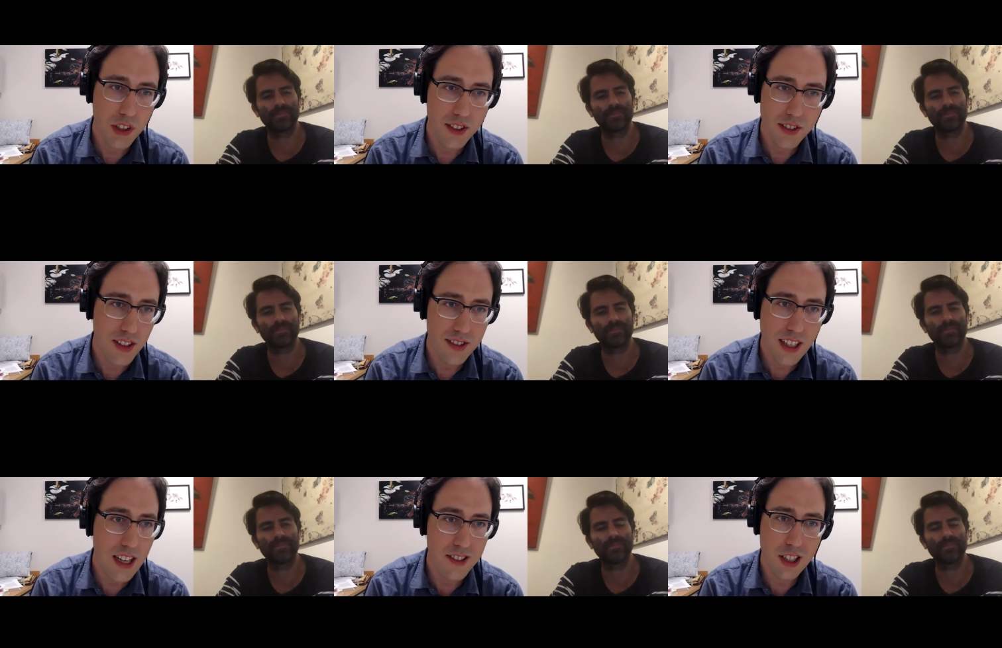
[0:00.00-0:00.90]
Speaker 1: It was at
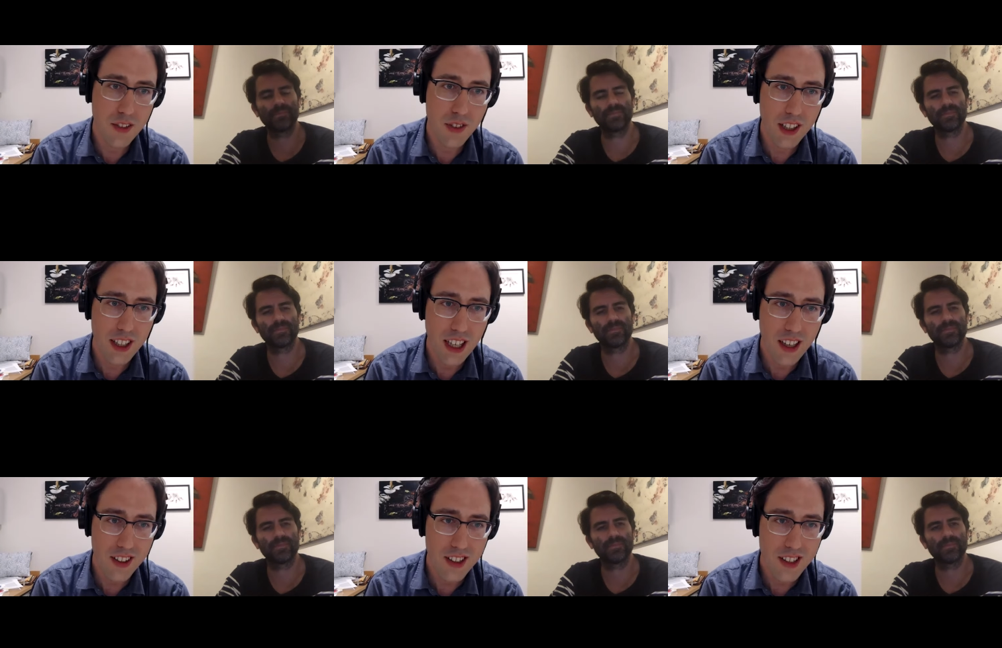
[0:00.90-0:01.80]
Scottsdale Community
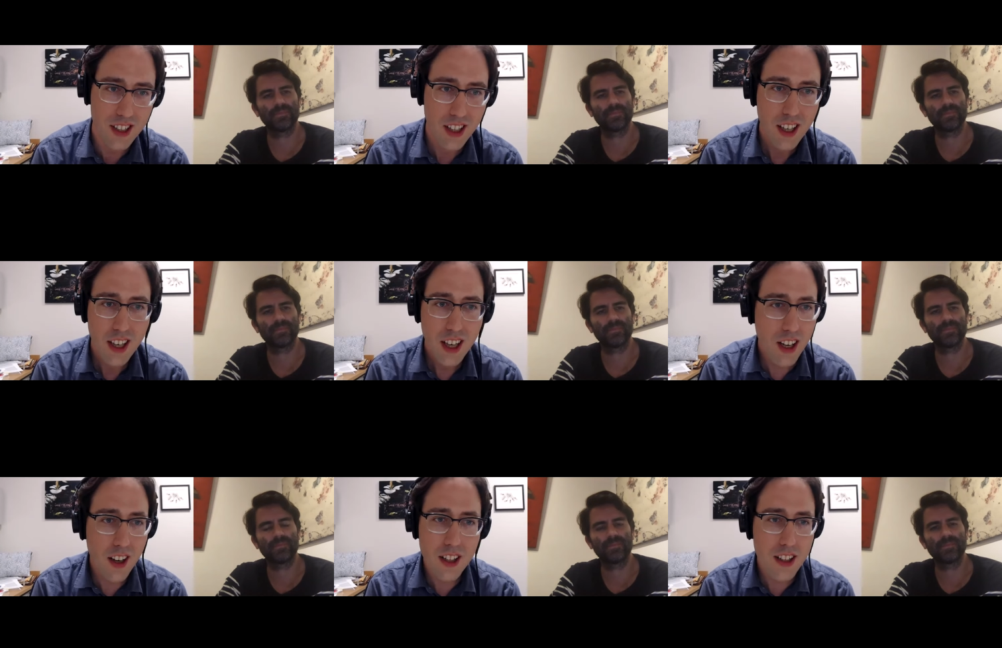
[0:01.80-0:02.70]
College, and
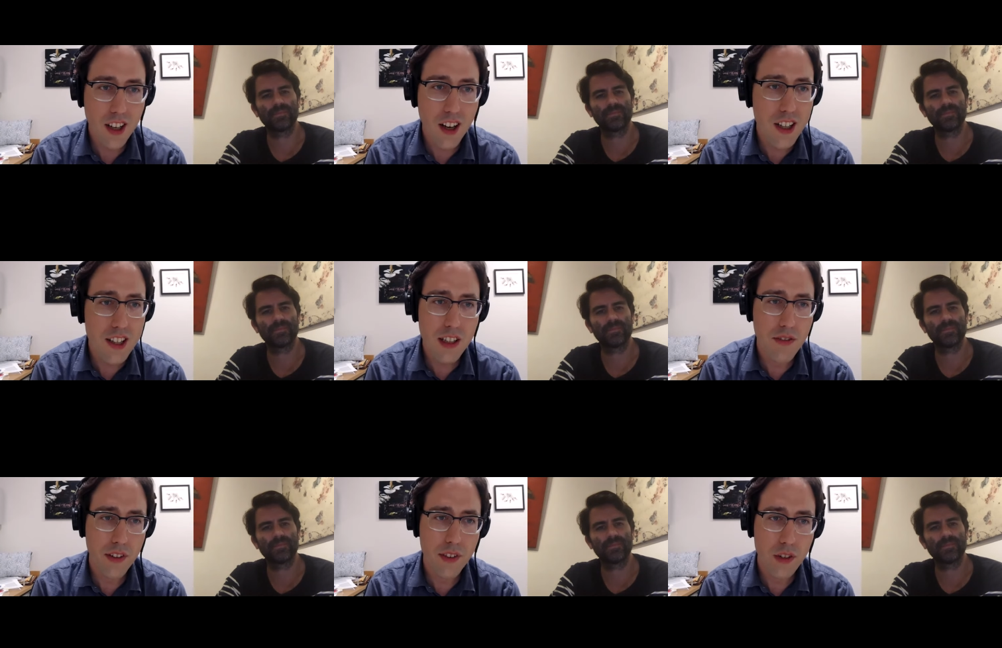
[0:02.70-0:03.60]
all all it did
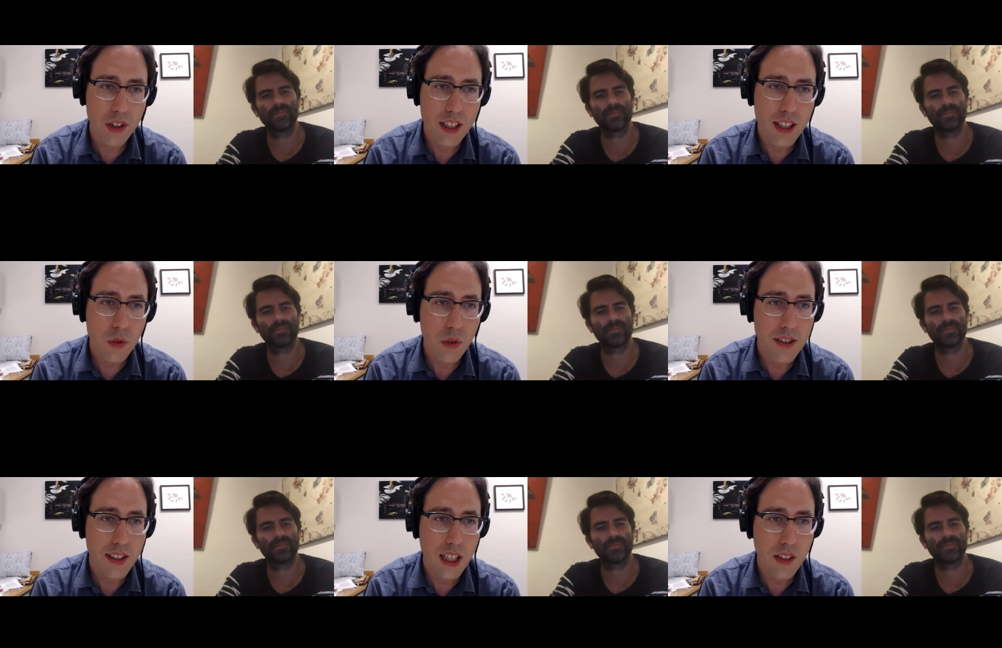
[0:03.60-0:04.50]
for me really was
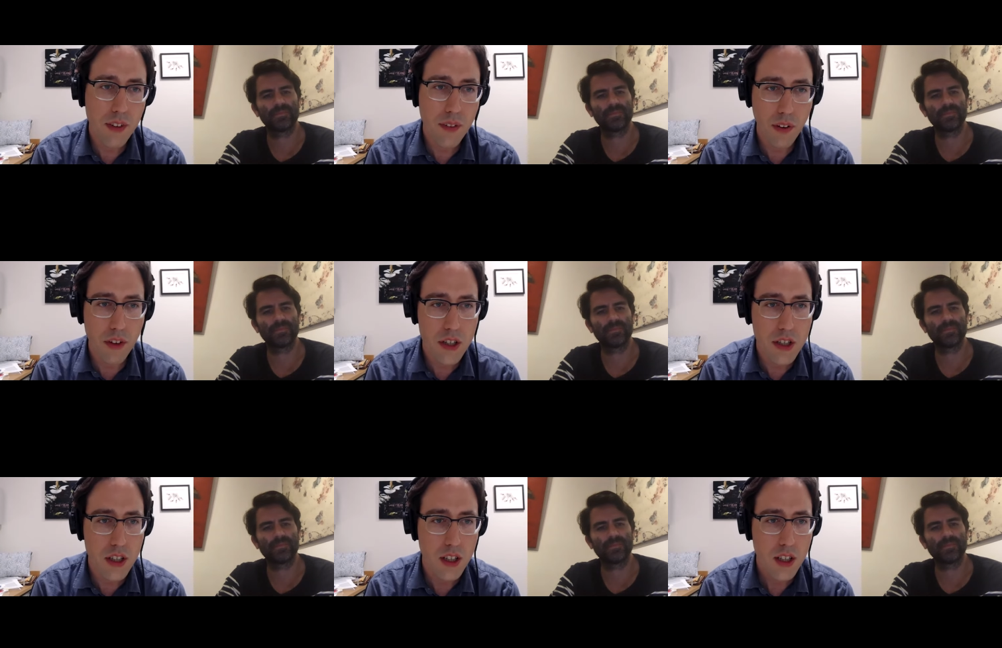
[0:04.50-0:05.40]
like give me permission